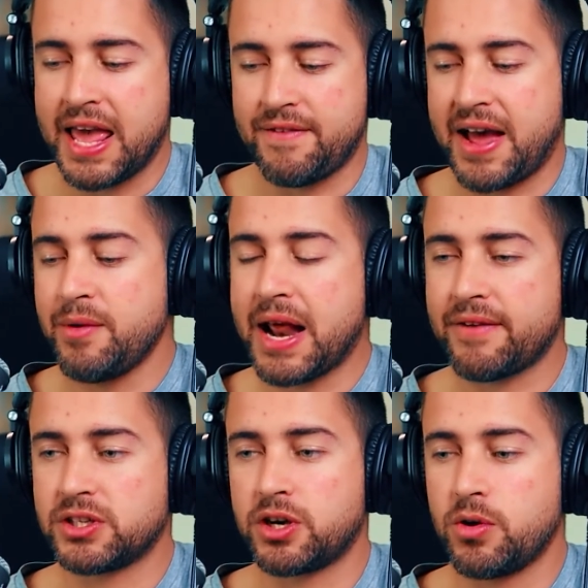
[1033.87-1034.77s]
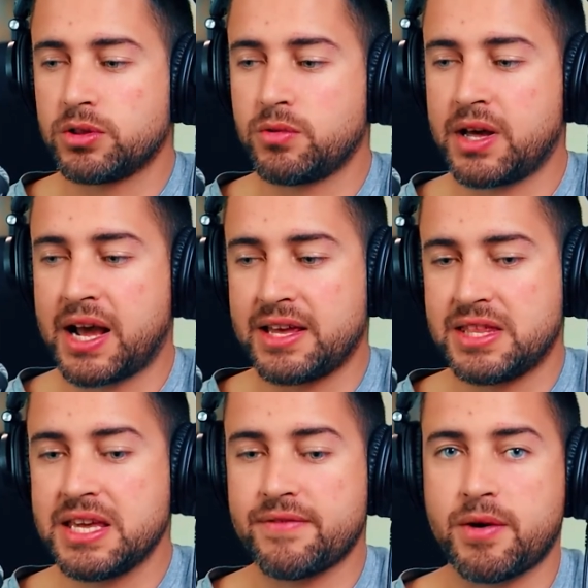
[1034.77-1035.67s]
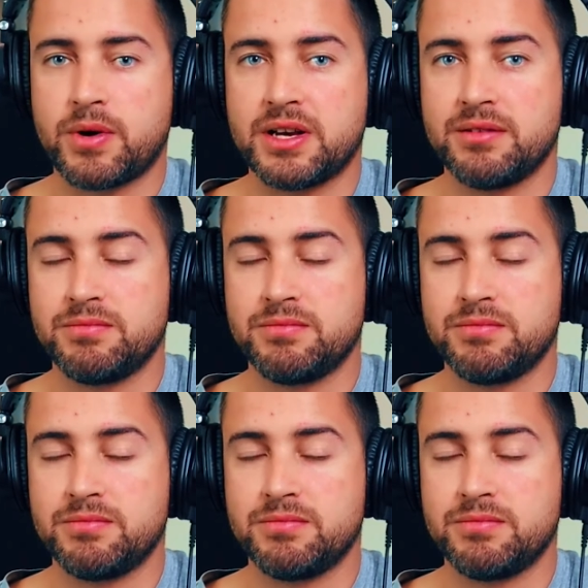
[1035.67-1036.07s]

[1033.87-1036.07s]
If I would have to go with one, I think if I want to